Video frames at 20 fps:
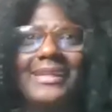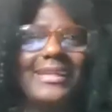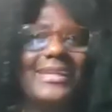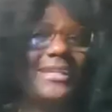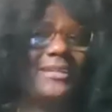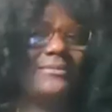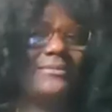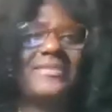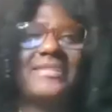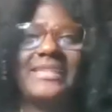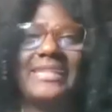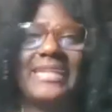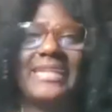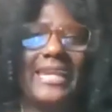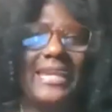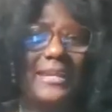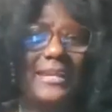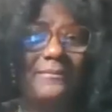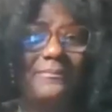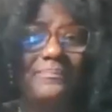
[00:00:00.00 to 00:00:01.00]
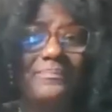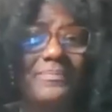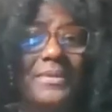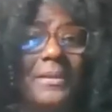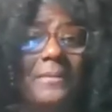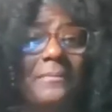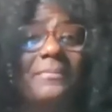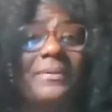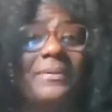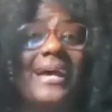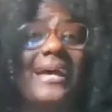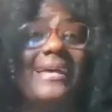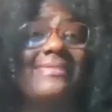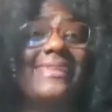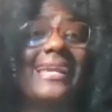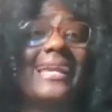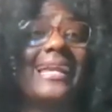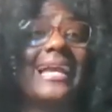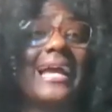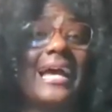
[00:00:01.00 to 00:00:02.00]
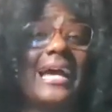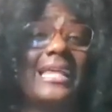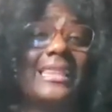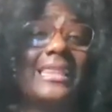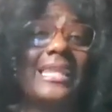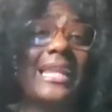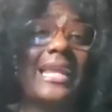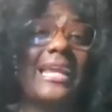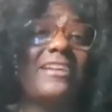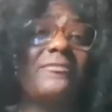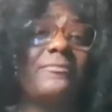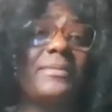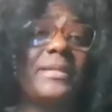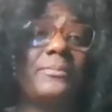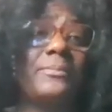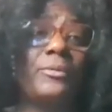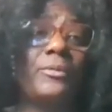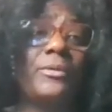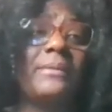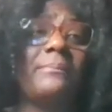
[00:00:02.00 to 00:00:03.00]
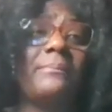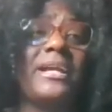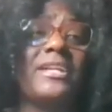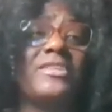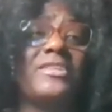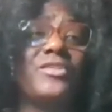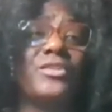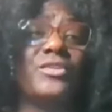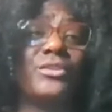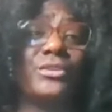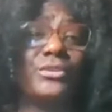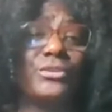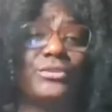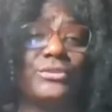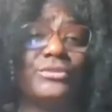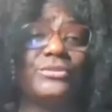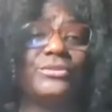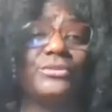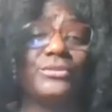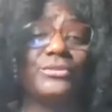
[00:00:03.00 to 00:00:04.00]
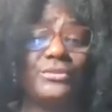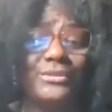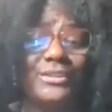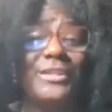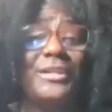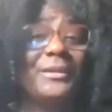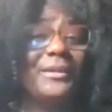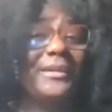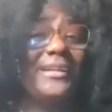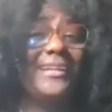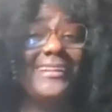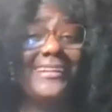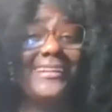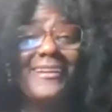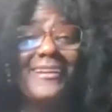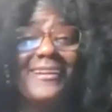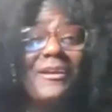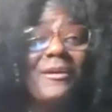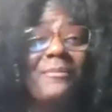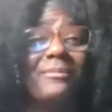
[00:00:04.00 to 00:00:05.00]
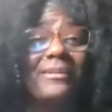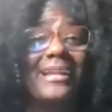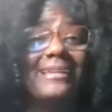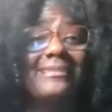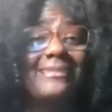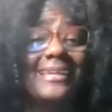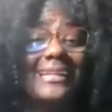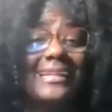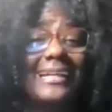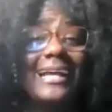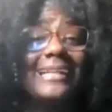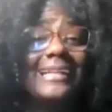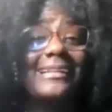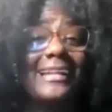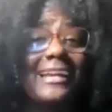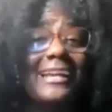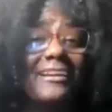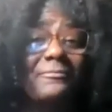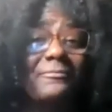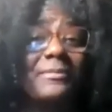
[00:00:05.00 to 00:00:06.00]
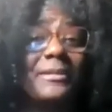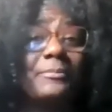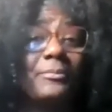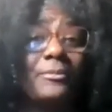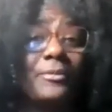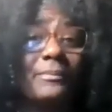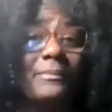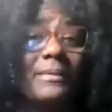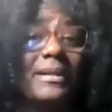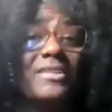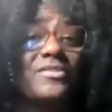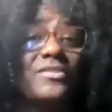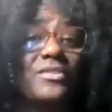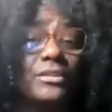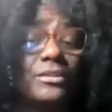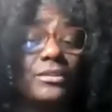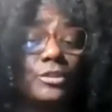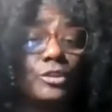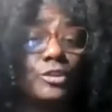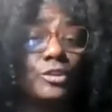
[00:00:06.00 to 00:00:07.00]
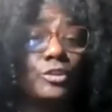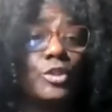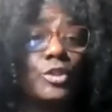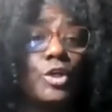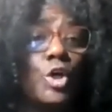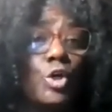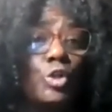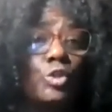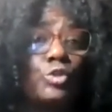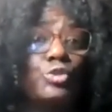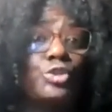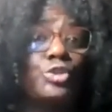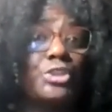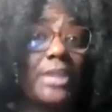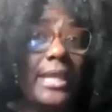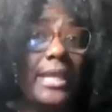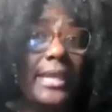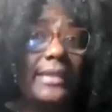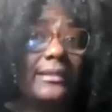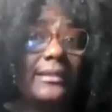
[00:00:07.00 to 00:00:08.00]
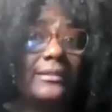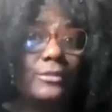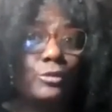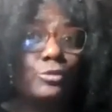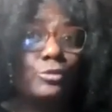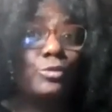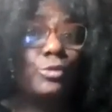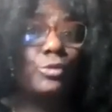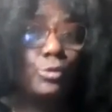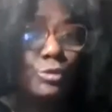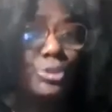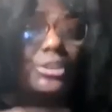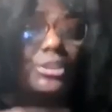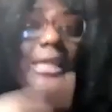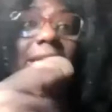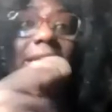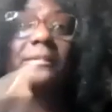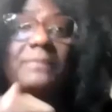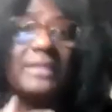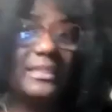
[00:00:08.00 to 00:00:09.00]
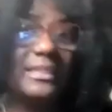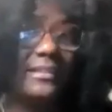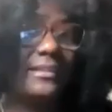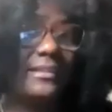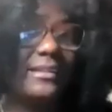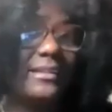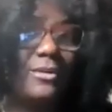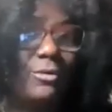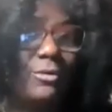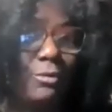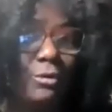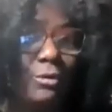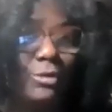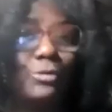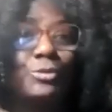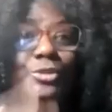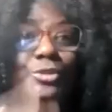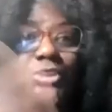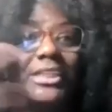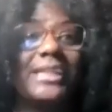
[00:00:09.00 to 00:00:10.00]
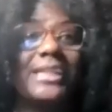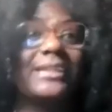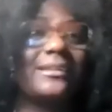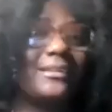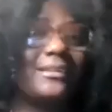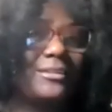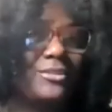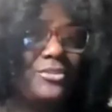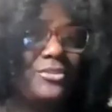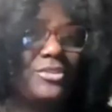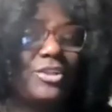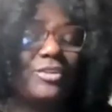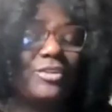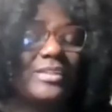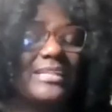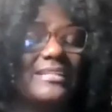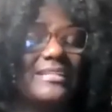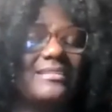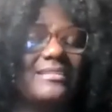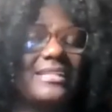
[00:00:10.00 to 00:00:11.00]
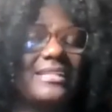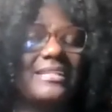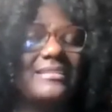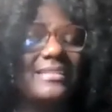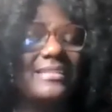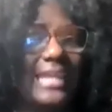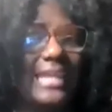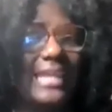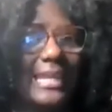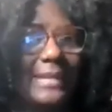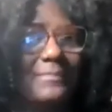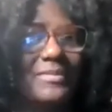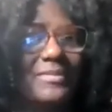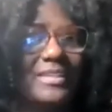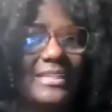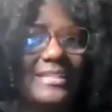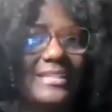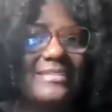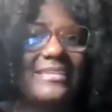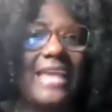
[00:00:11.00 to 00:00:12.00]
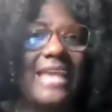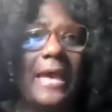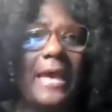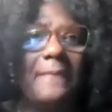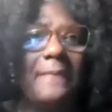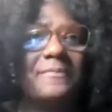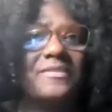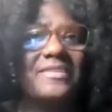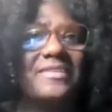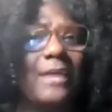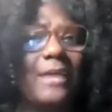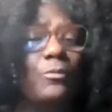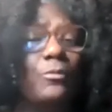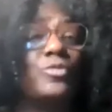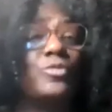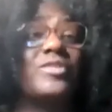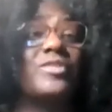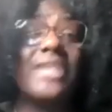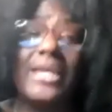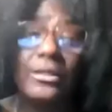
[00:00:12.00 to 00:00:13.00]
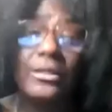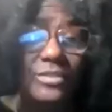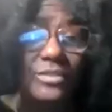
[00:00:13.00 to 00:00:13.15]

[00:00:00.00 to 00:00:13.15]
It was a game, but I thank God that right. people in my circle. yeah. but I thank God that I have people in my circle who check who who check me or who check right. you know these these games and these apps that will tell